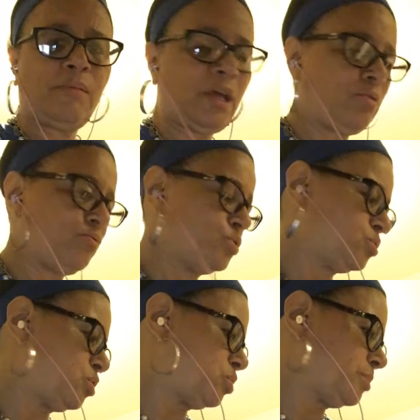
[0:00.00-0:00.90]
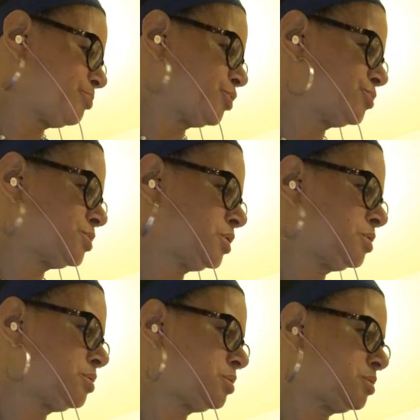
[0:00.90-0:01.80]
not a real carb
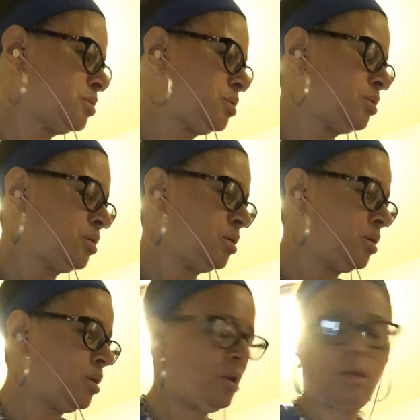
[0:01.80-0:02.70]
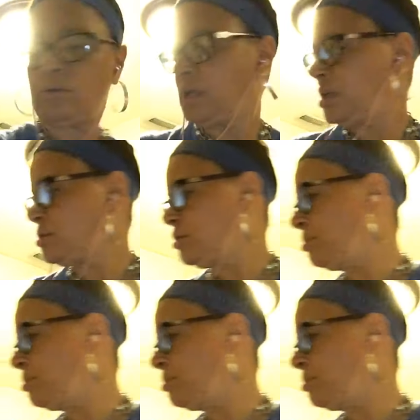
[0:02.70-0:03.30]
person. Okay, so the